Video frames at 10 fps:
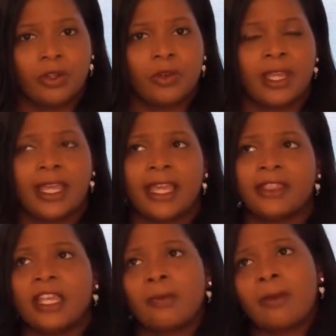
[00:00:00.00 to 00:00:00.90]
Okay,
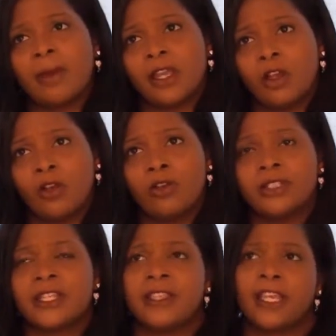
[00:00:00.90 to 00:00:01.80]
I think about my
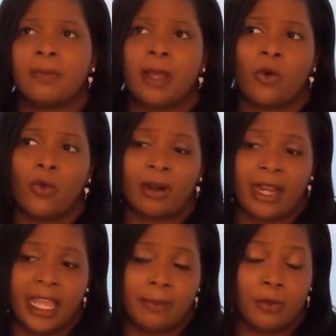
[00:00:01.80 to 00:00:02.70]
goals, I think about where
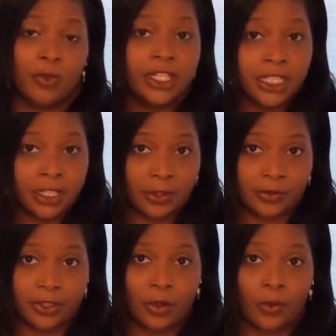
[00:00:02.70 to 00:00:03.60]
I am in reaching
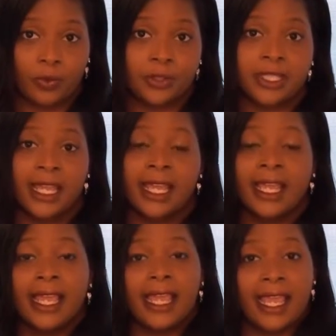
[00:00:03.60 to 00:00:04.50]
those goals,
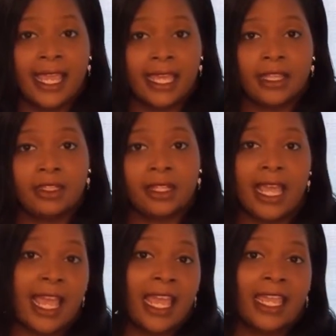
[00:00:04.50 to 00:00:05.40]
and
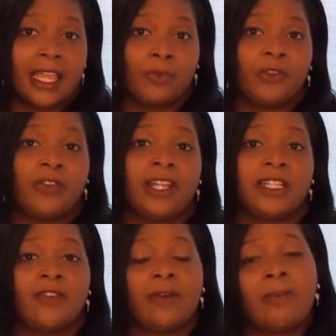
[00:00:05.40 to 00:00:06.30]
I am
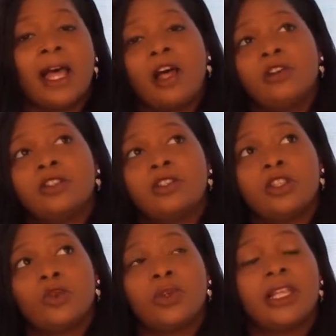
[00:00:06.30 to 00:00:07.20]
reflective about
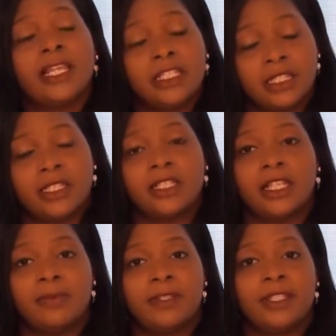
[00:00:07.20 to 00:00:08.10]
the
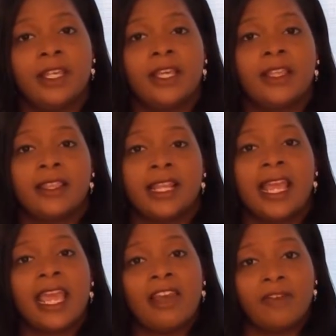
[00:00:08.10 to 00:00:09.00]
relationships that
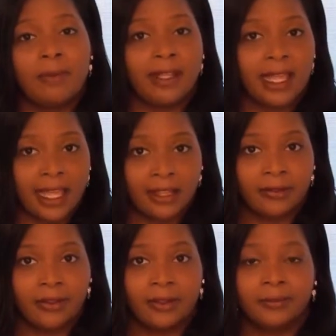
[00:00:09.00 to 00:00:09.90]
I have in my
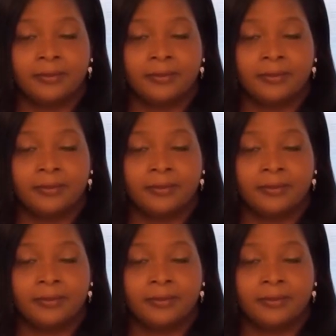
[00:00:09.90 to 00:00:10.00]
life.